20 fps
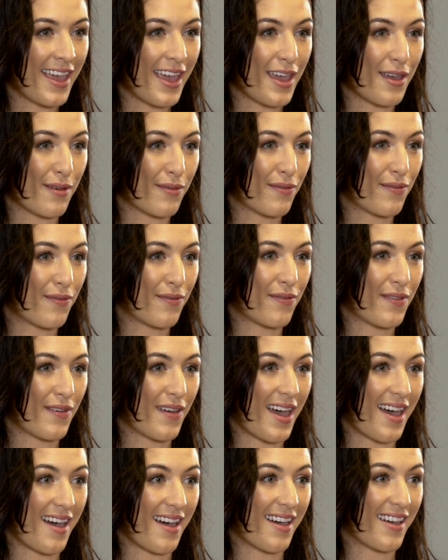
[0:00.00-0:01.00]
If
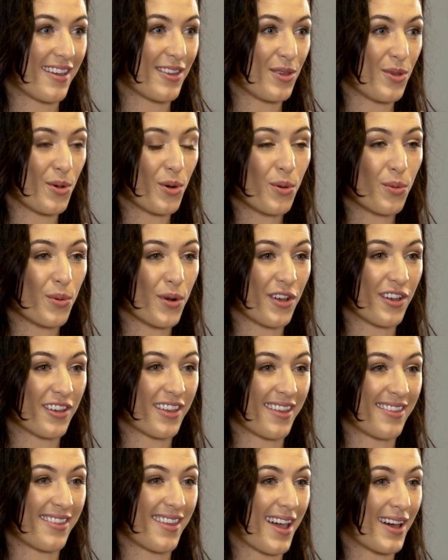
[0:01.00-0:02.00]
your
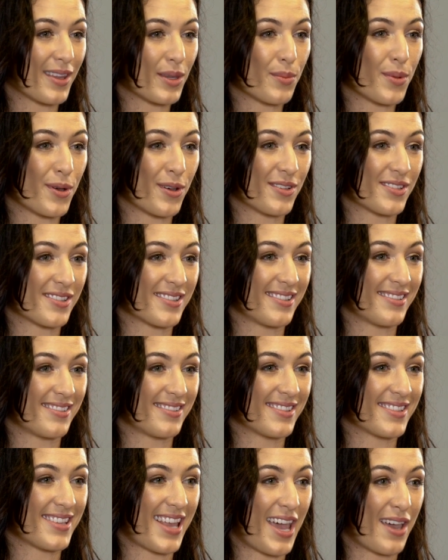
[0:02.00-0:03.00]
work and the other
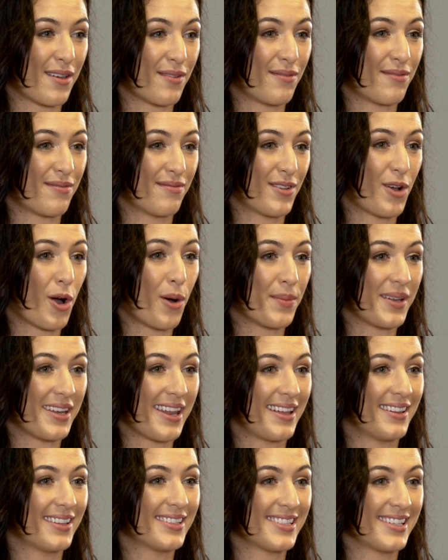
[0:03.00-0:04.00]
person's have
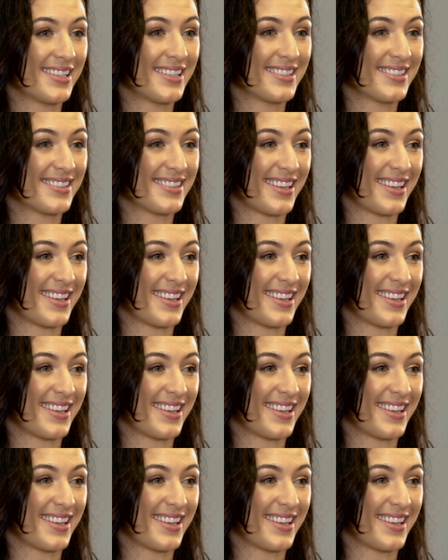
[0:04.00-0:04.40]
commonalities,